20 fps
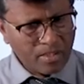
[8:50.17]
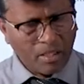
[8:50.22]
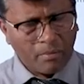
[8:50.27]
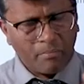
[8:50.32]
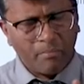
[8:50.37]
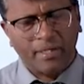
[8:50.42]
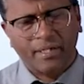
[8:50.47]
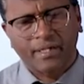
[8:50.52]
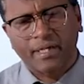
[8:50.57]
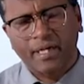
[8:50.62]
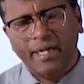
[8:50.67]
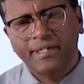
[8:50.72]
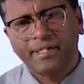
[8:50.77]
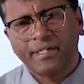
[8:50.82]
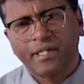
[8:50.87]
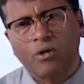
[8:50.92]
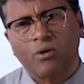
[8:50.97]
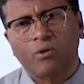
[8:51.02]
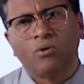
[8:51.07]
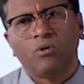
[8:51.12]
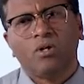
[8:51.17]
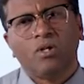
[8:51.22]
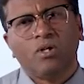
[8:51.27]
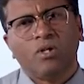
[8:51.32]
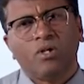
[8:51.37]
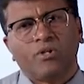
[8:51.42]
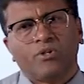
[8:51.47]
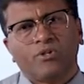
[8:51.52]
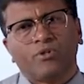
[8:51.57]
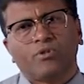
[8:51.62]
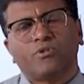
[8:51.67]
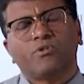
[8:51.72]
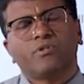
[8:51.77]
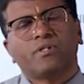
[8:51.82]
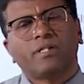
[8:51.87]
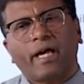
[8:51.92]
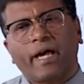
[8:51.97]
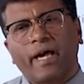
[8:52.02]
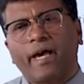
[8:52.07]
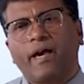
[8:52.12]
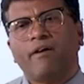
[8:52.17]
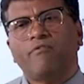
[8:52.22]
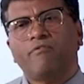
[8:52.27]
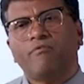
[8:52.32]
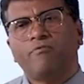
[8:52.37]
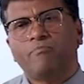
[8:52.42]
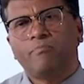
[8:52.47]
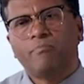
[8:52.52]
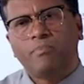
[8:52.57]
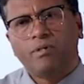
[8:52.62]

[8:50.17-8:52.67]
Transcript: But right now you should have